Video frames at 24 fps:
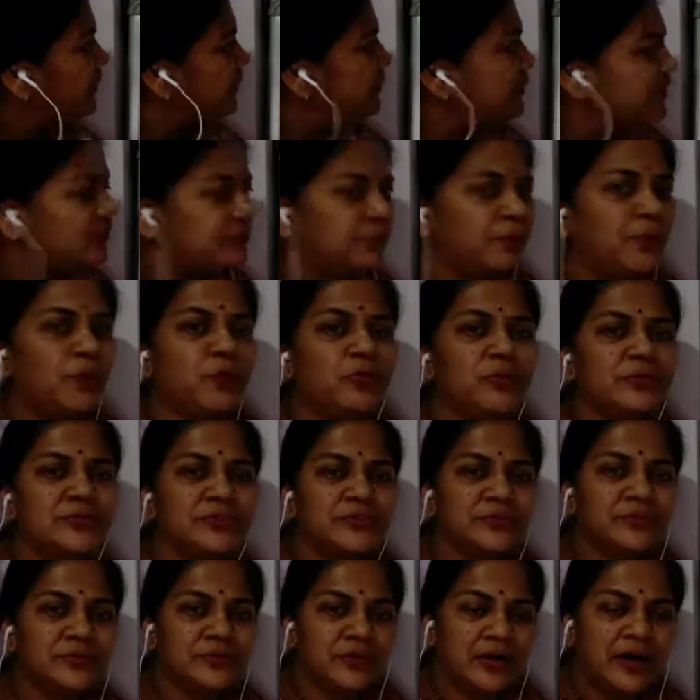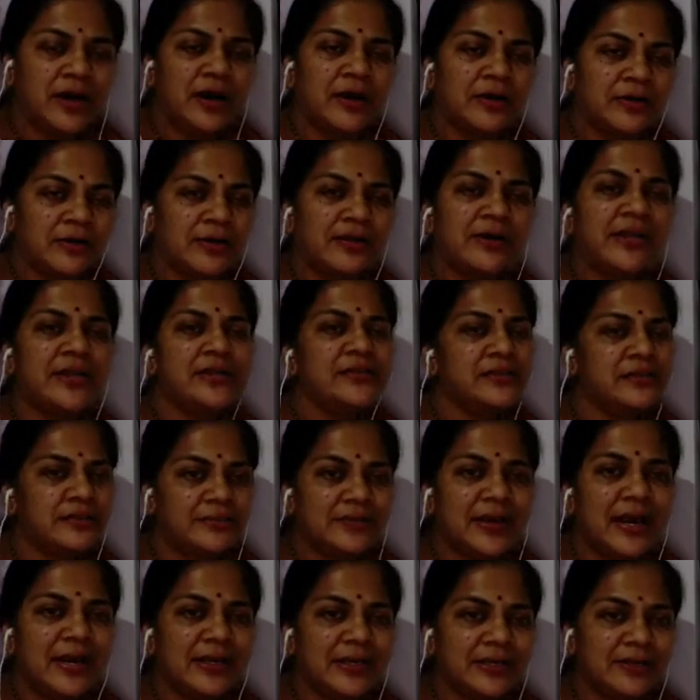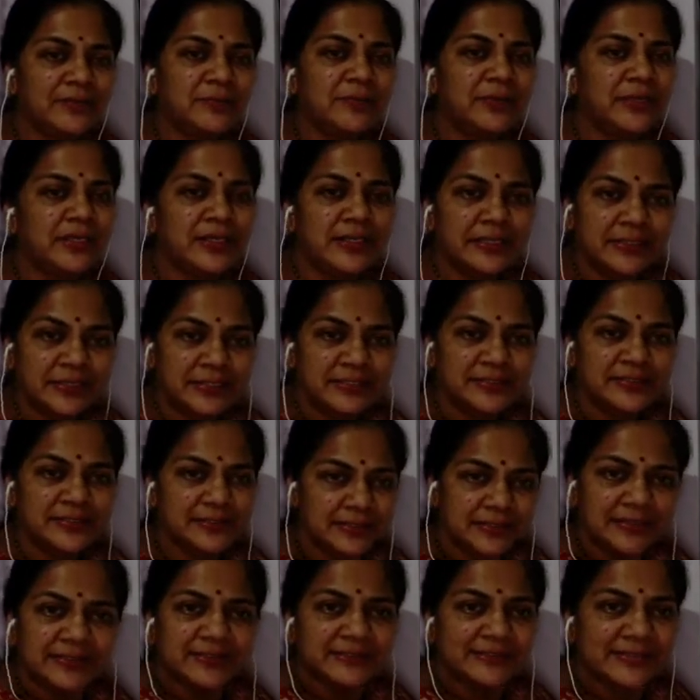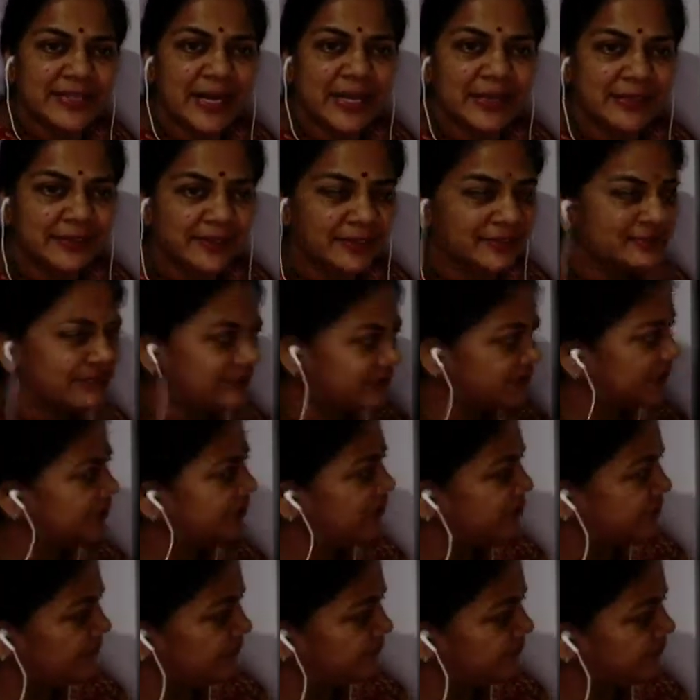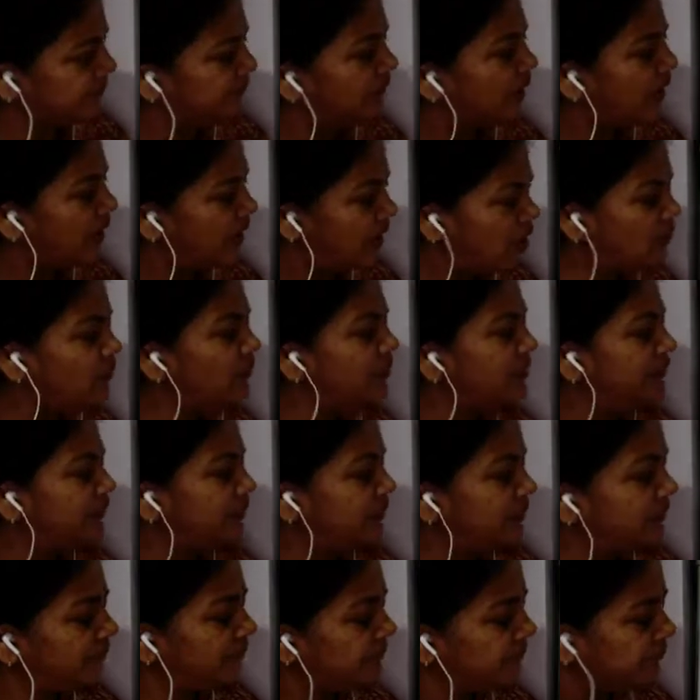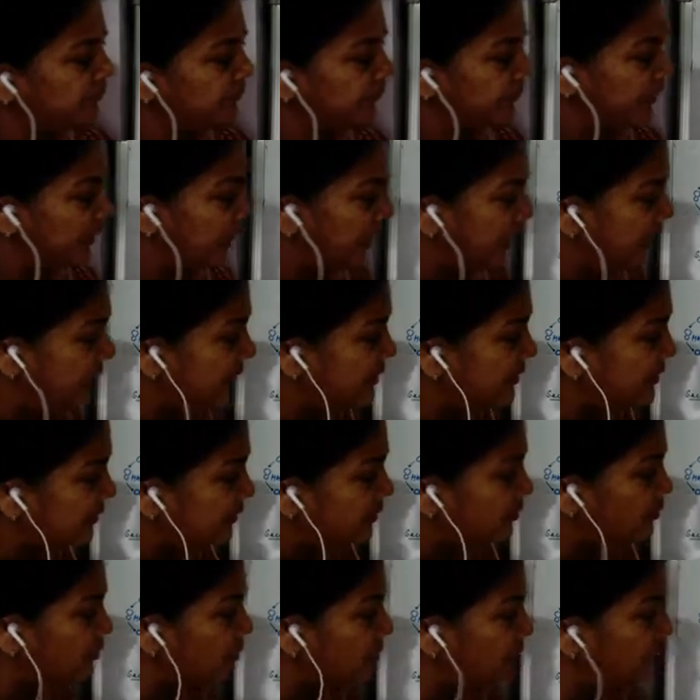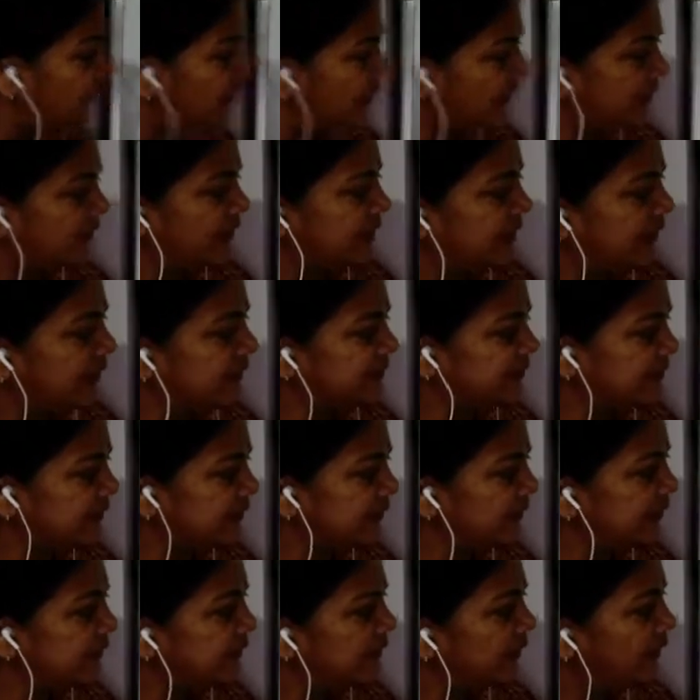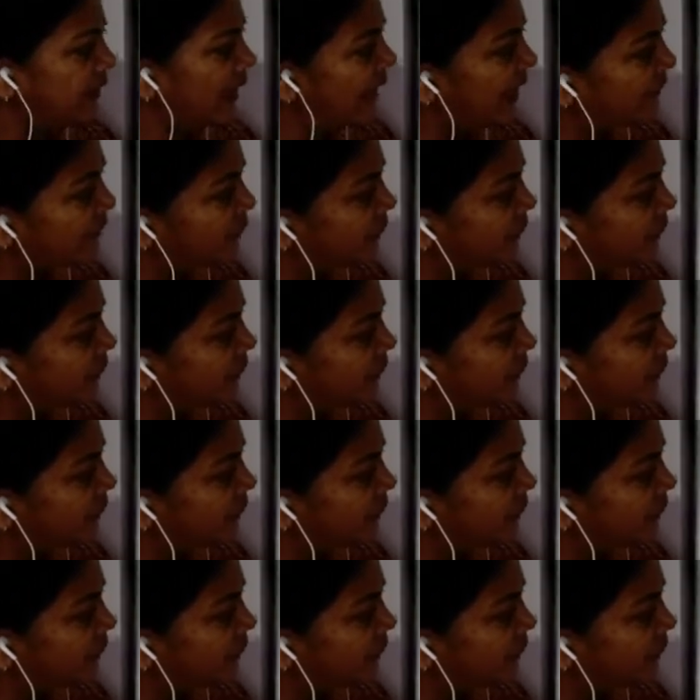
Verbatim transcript: the spores are arranged randomly in this sac-like structure. However, in Neurospora crassa, as